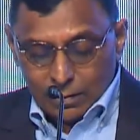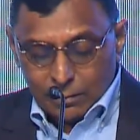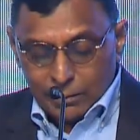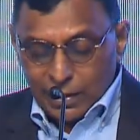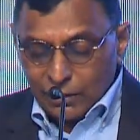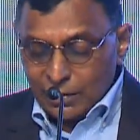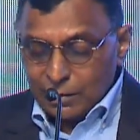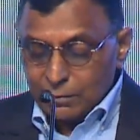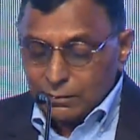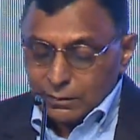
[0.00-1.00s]
Many of
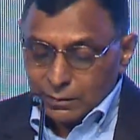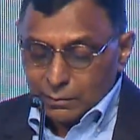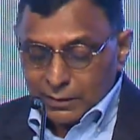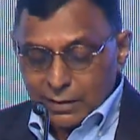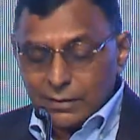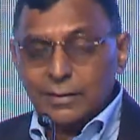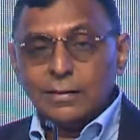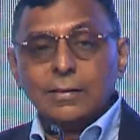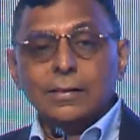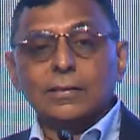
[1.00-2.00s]
them, the Mittals
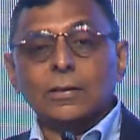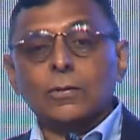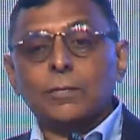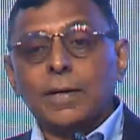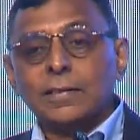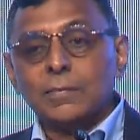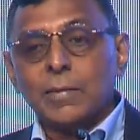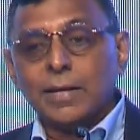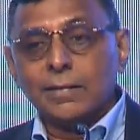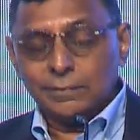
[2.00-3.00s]
and Jindals, are good friends of
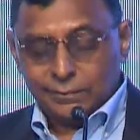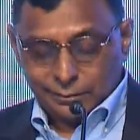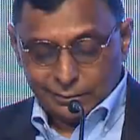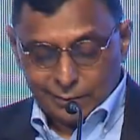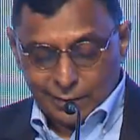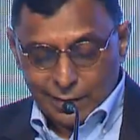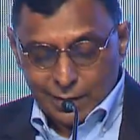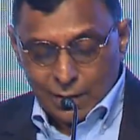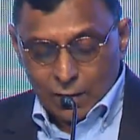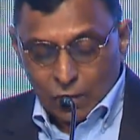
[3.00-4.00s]
mine.
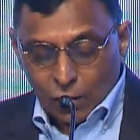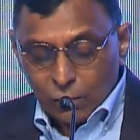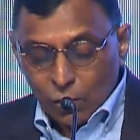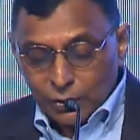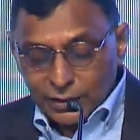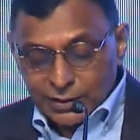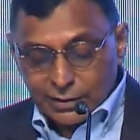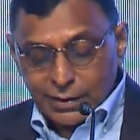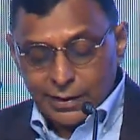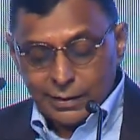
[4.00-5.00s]
Or more
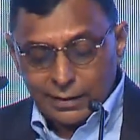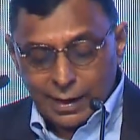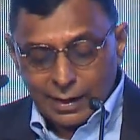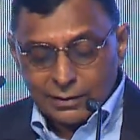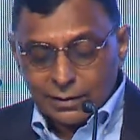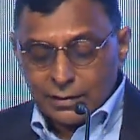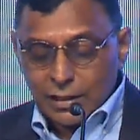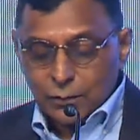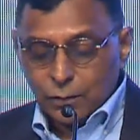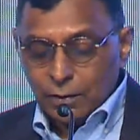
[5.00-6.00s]
recently, as
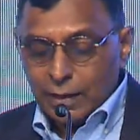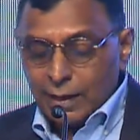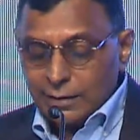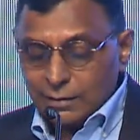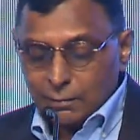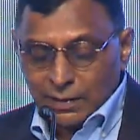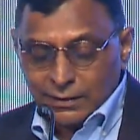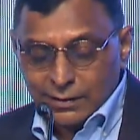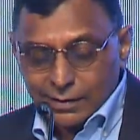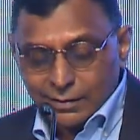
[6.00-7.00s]
successful as the
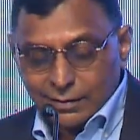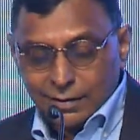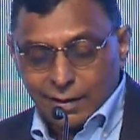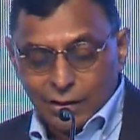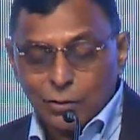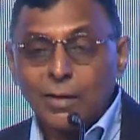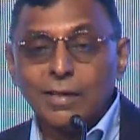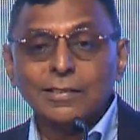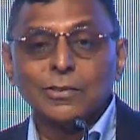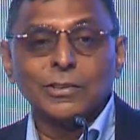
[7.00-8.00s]
Bansals,
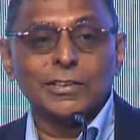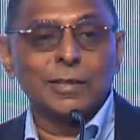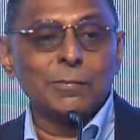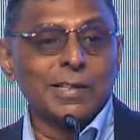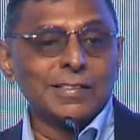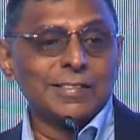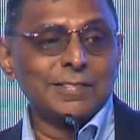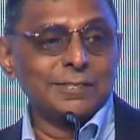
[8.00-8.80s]
Agarwals, or Sharmas.